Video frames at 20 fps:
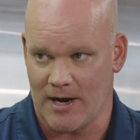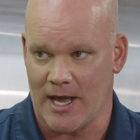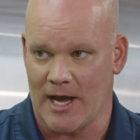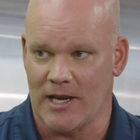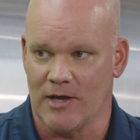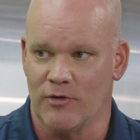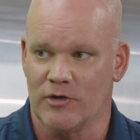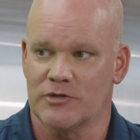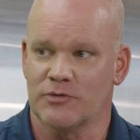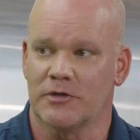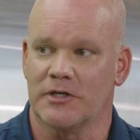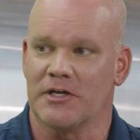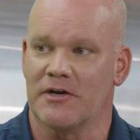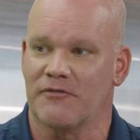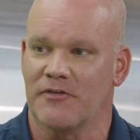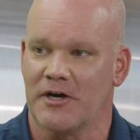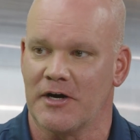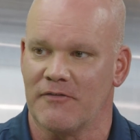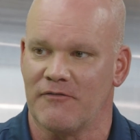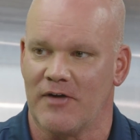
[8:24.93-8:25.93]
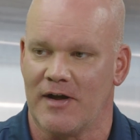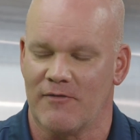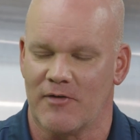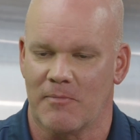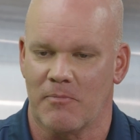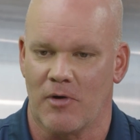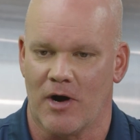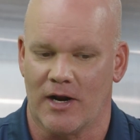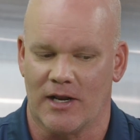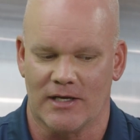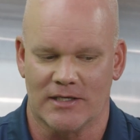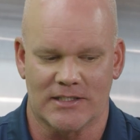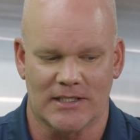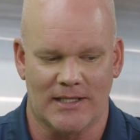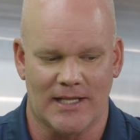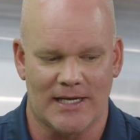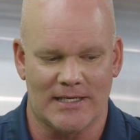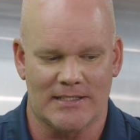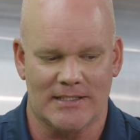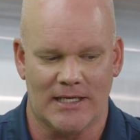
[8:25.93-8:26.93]
I know it's one of your very favorite products, and
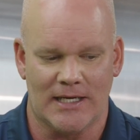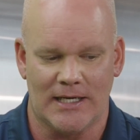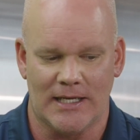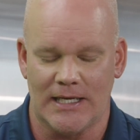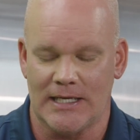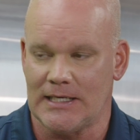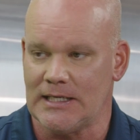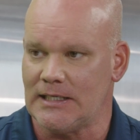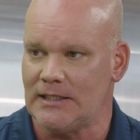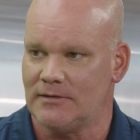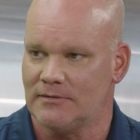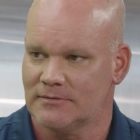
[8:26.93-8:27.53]
that's NAD.